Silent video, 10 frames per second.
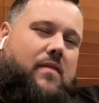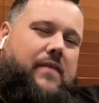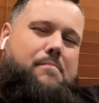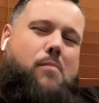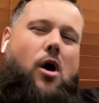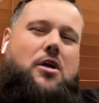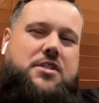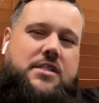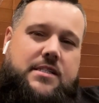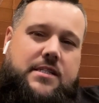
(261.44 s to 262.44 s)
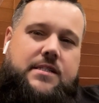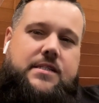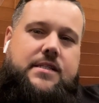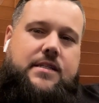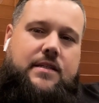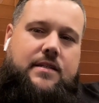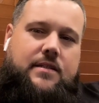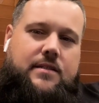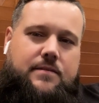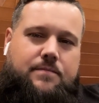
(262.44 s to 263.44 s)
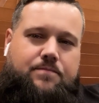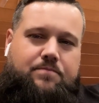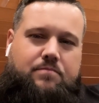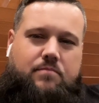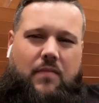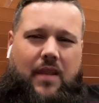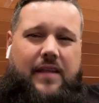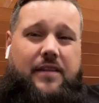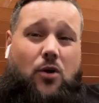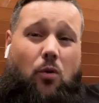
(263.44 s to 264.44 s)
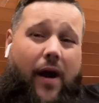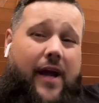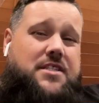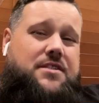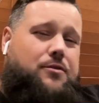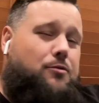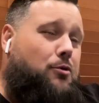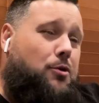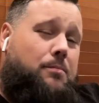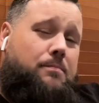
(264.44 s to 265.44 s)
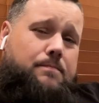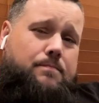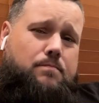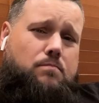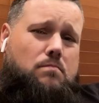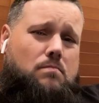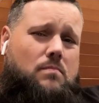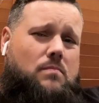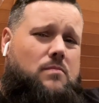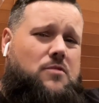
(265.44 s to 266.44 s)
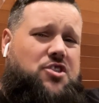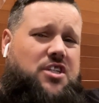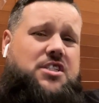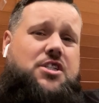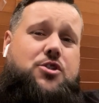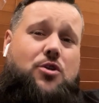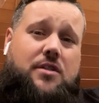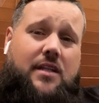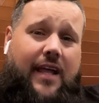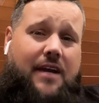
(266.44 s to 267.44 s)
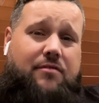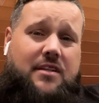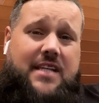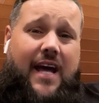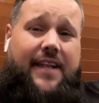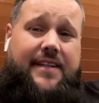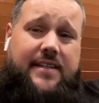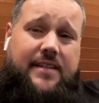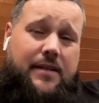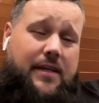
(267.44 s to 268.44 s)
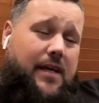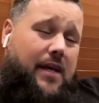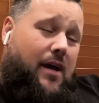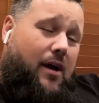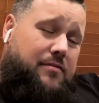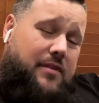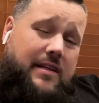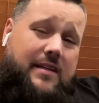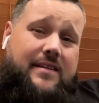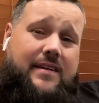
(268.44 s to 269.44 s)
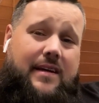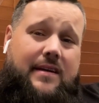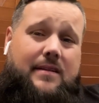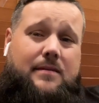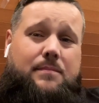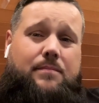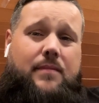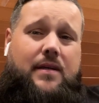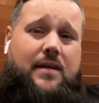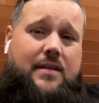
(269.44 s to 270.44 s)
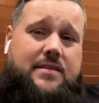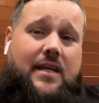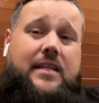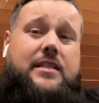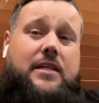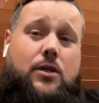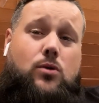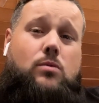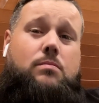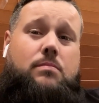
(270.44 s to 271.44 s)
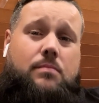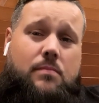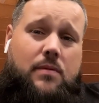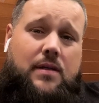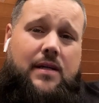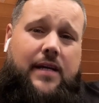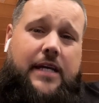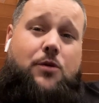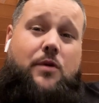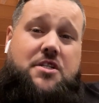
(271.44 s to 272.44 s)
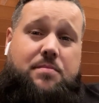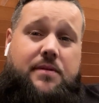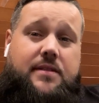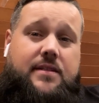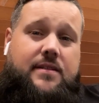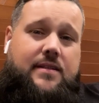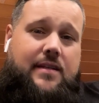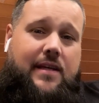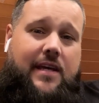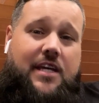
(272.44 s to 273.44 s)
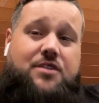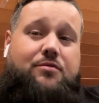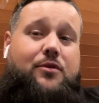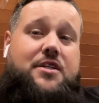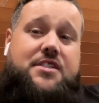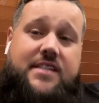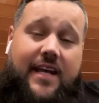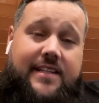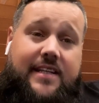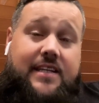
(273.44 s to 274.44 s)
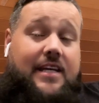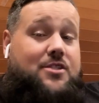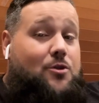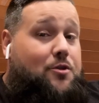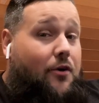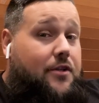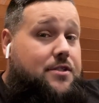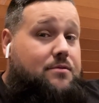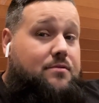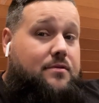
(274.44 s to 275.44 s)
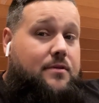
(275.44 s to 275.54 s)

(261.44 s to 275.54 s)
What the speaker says: They mocked Jesus. In the quiet of the room, Jesus took the lifeless hand of the little girl. "Talitha cum," he whispered, his voice tender yet authoritative.